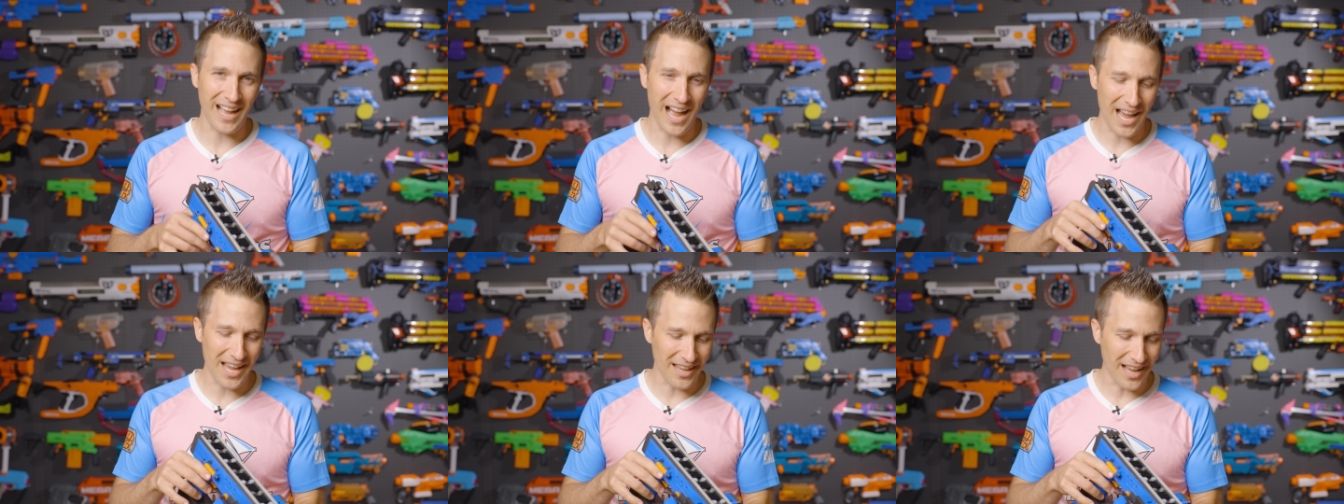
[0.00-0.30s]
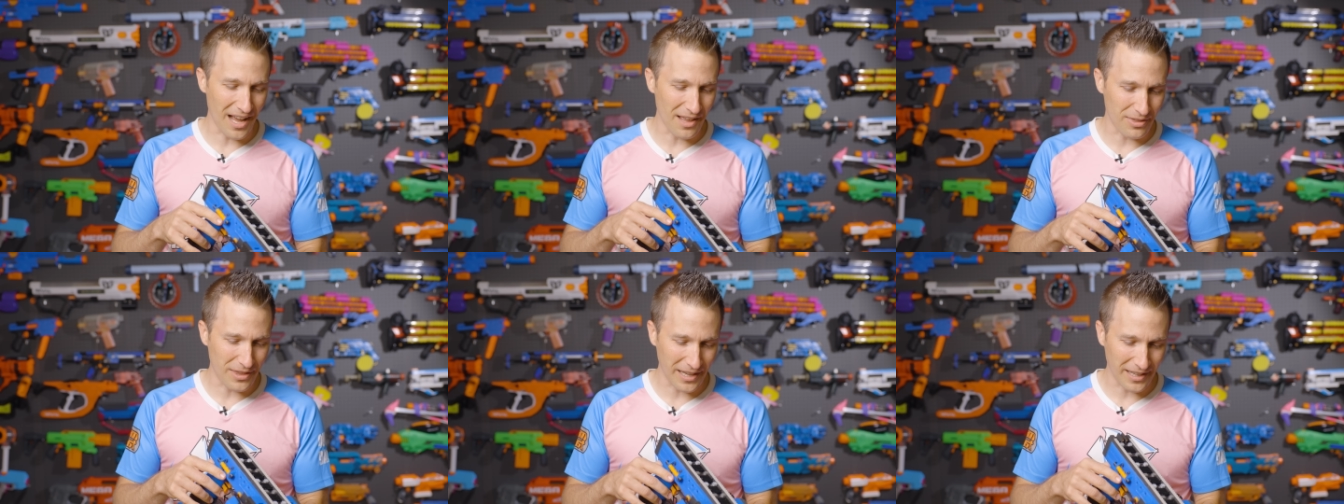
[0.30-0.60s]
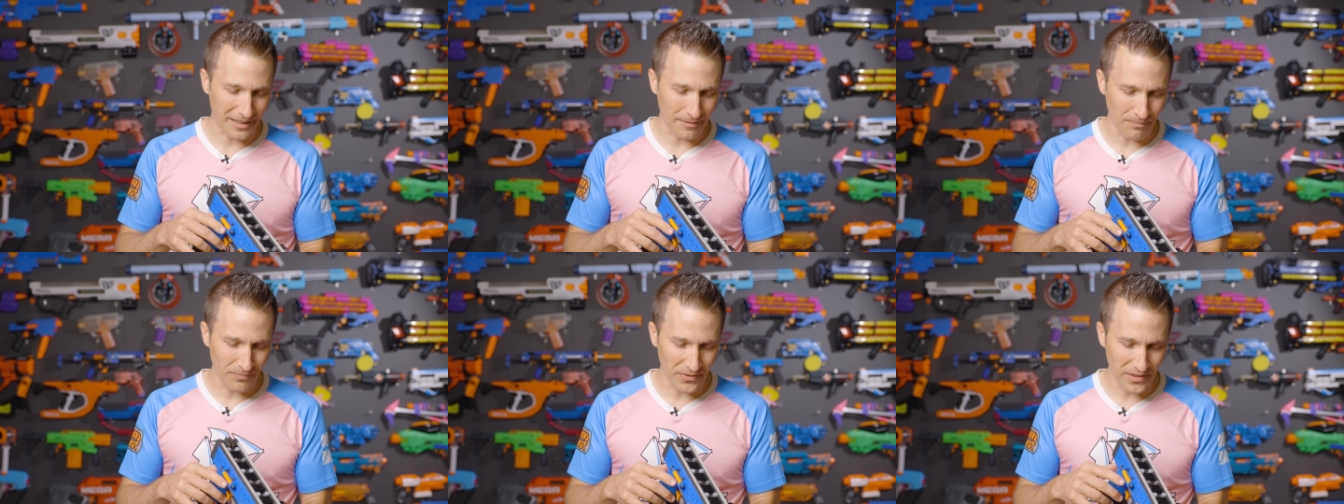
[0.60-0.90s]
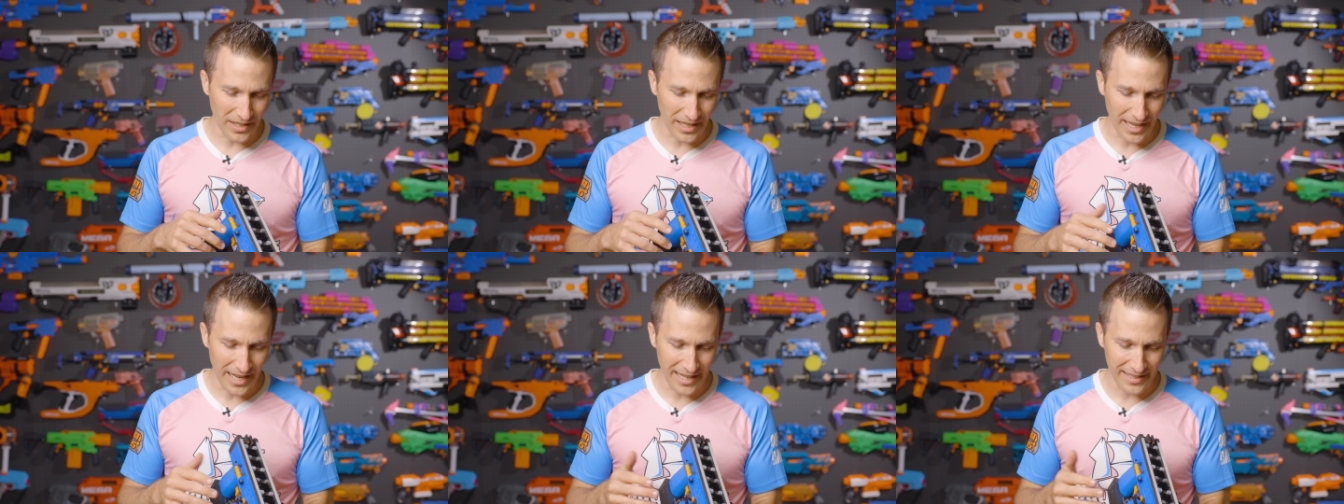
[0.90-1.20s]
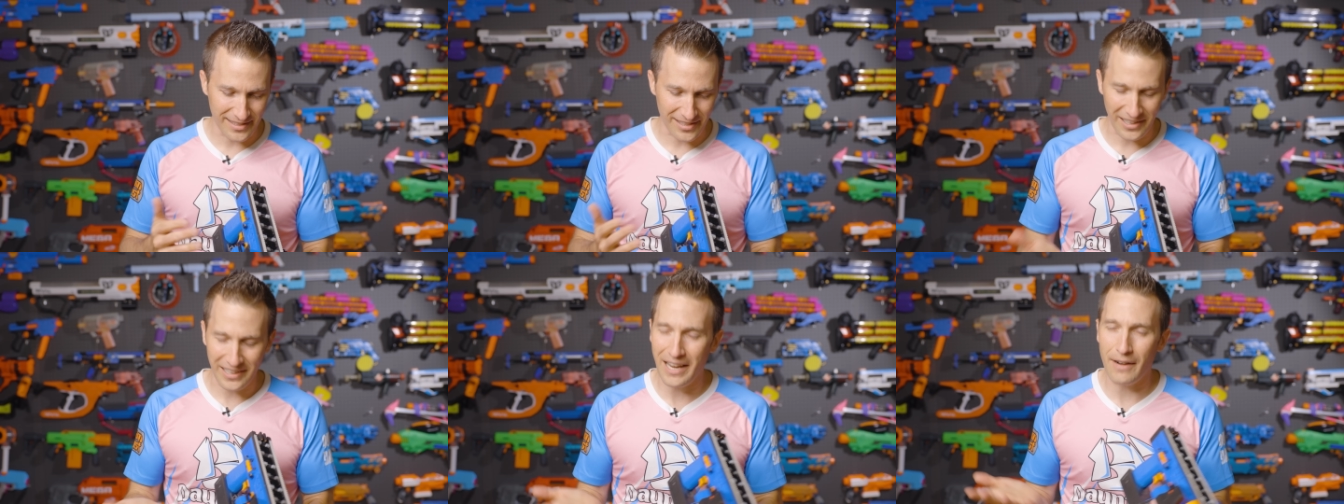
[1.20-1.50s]
I, I think
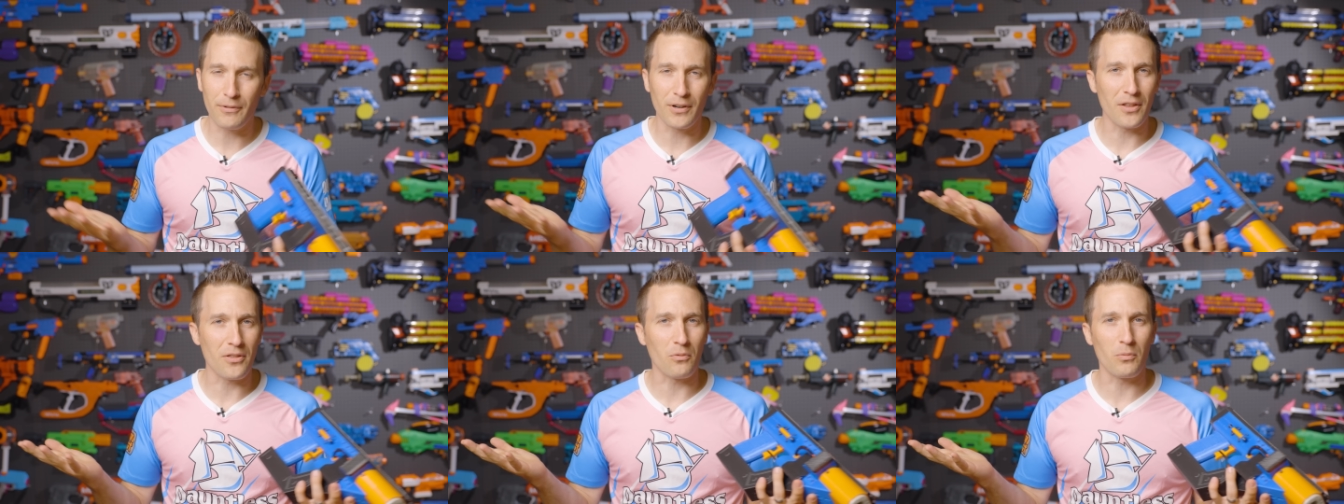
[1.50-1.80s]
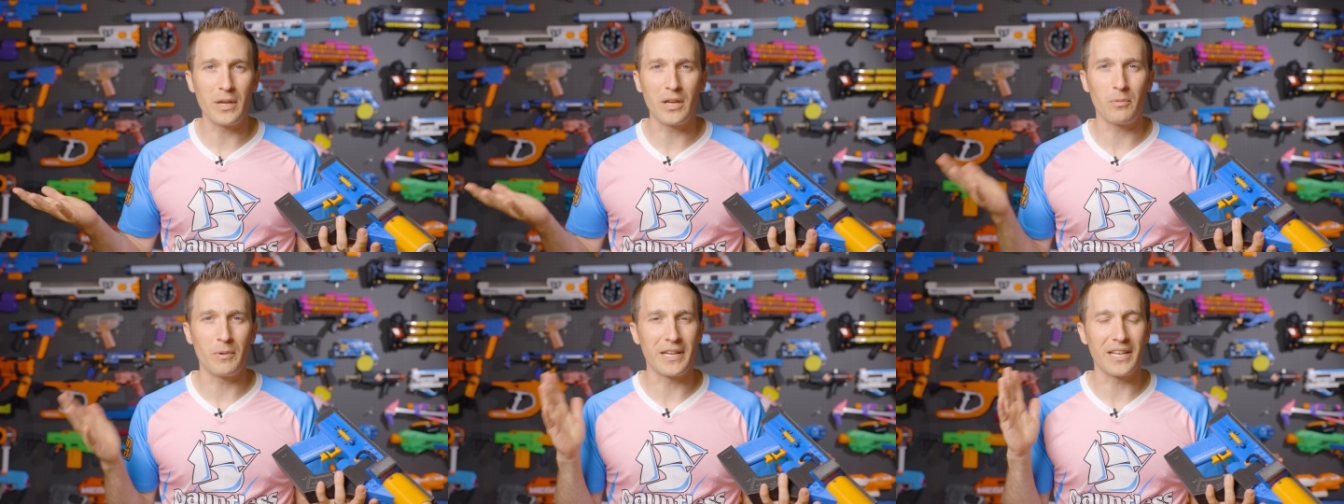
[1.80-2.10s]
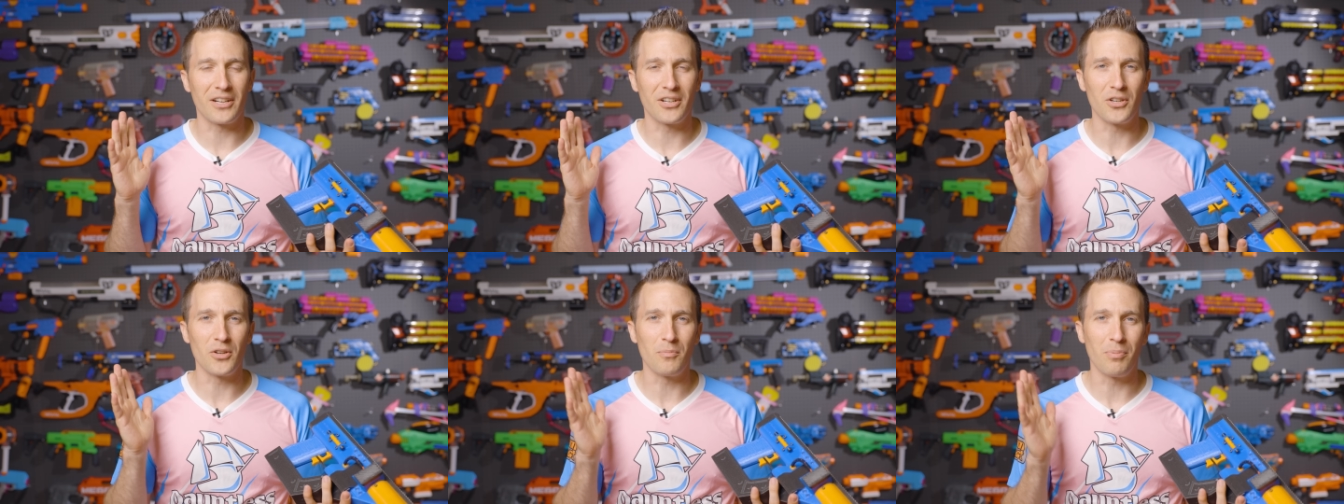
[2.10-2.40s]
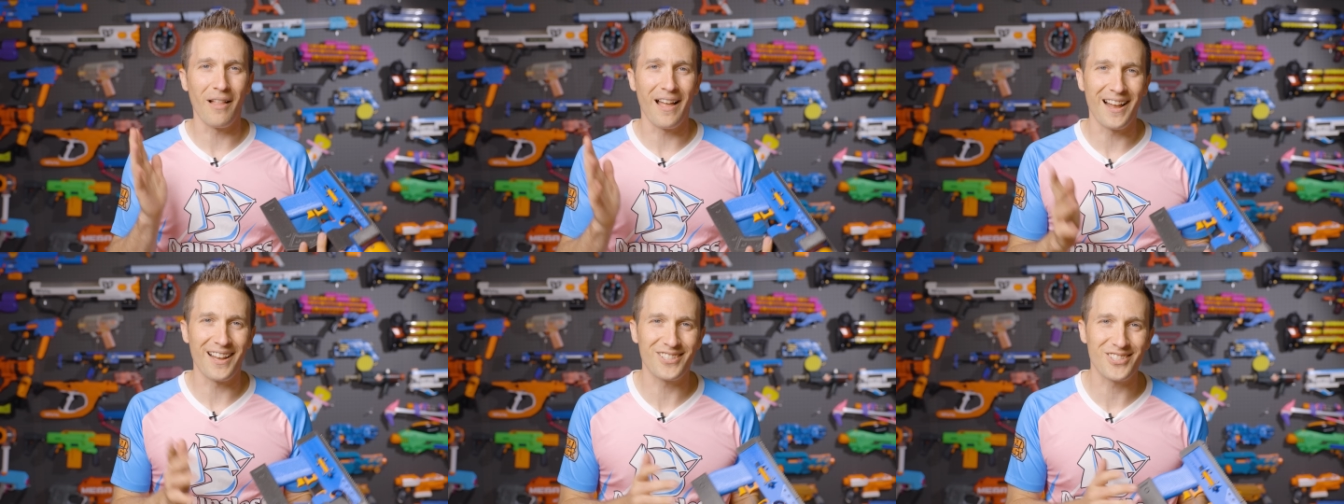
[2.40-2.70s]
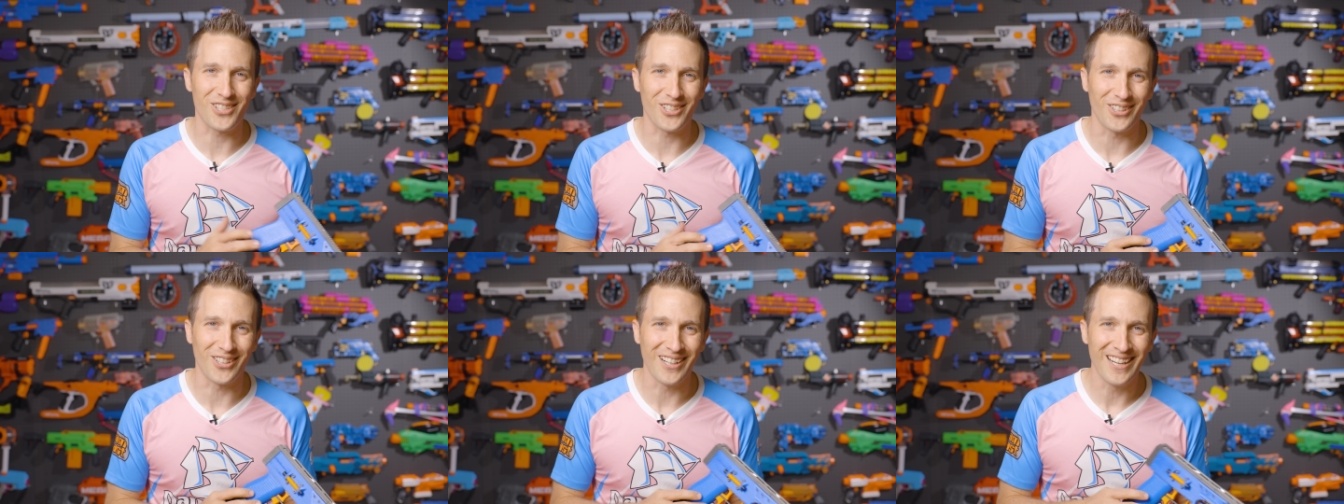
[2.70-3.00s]
it's like every other week we get a new
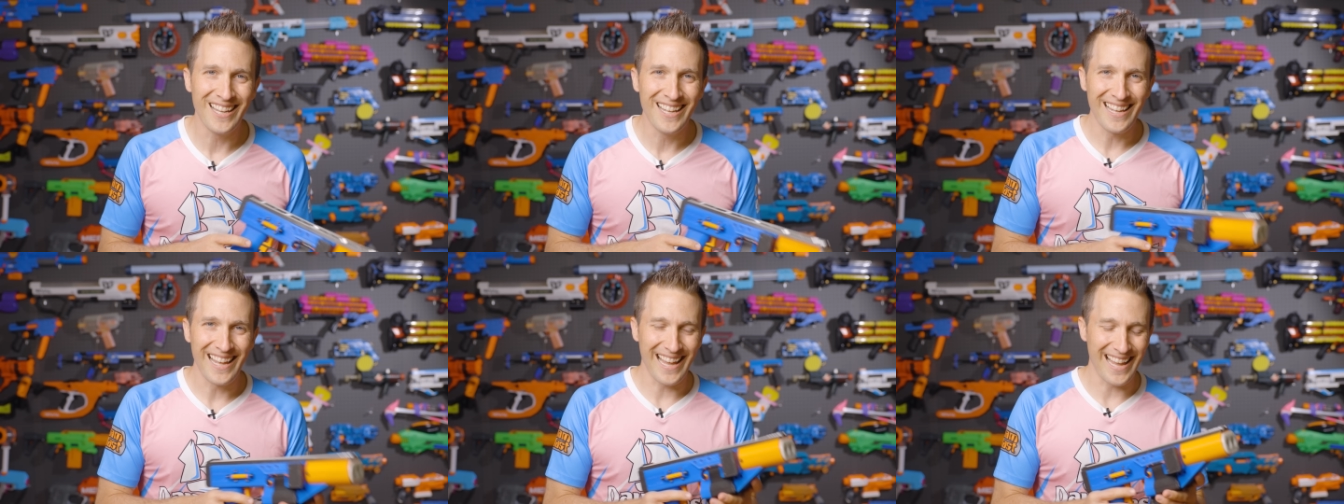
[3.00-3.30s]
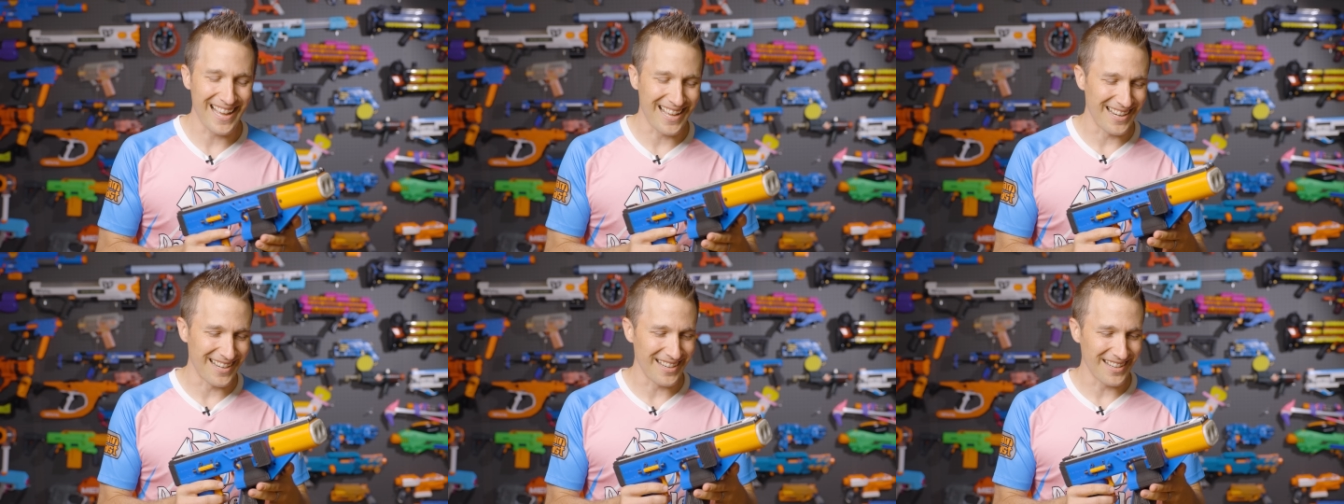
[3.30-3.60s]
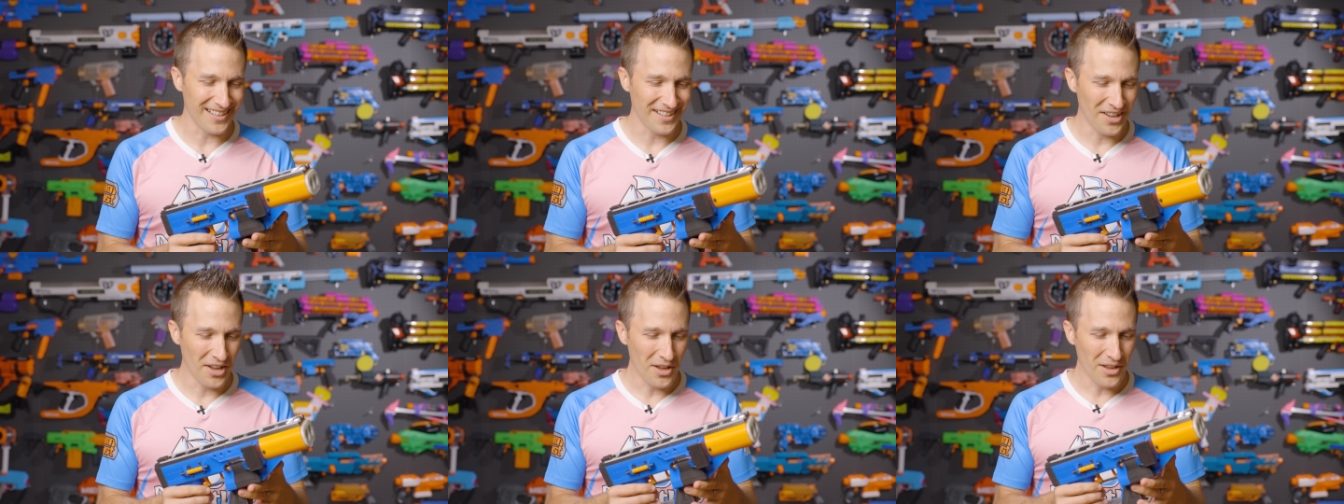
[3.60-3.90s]
blaster and